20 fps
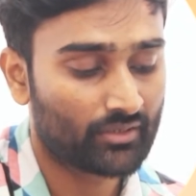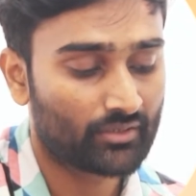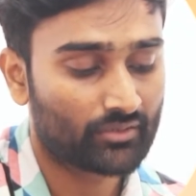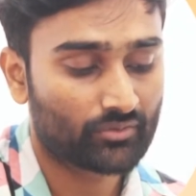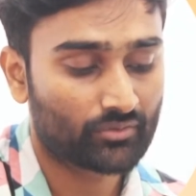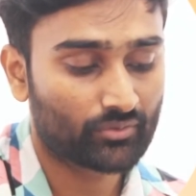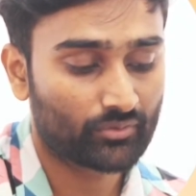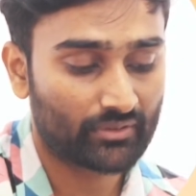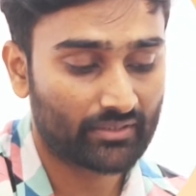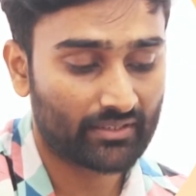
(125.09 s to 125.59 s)

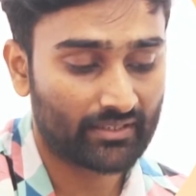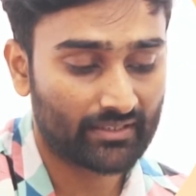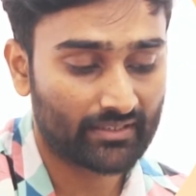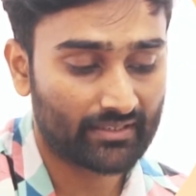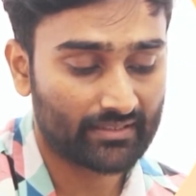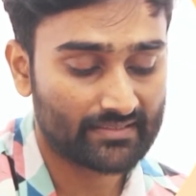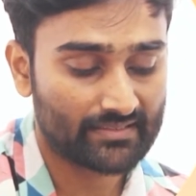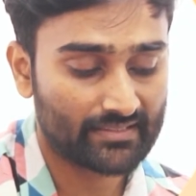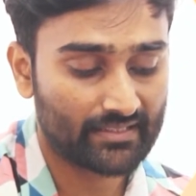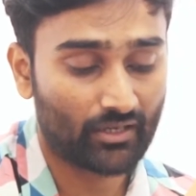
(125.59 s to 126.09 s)
So he
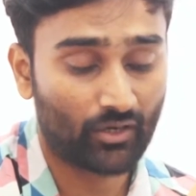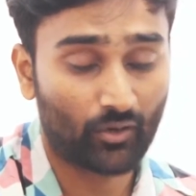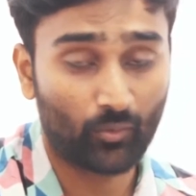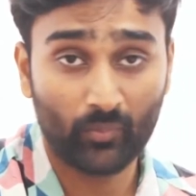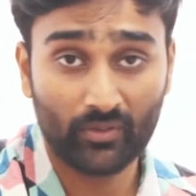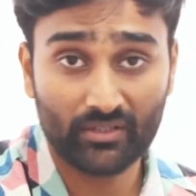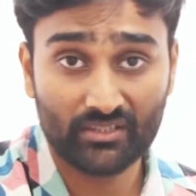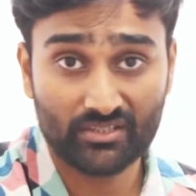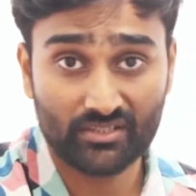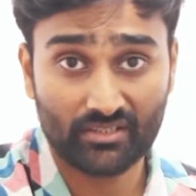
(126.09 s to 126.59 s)
can say how
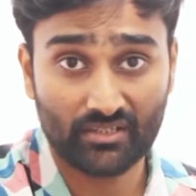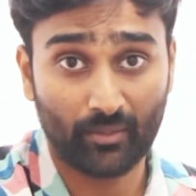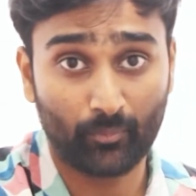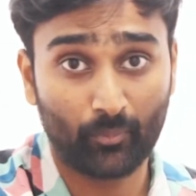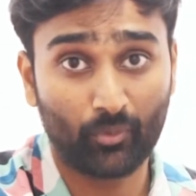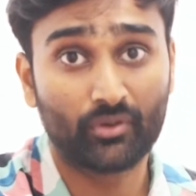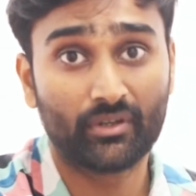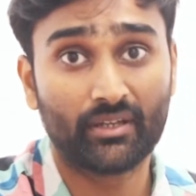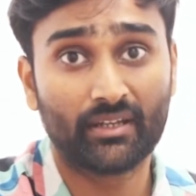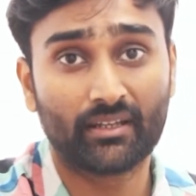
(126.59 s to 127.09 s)
much
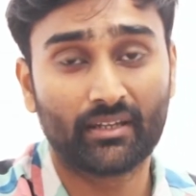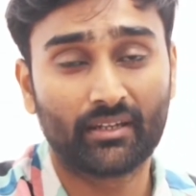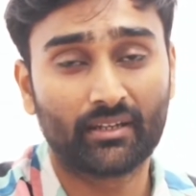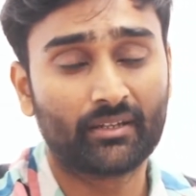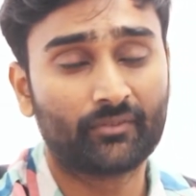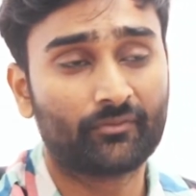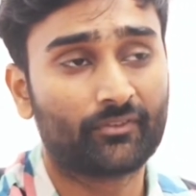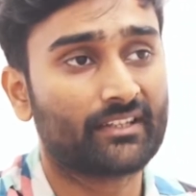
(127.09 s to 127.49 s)
amount he collected.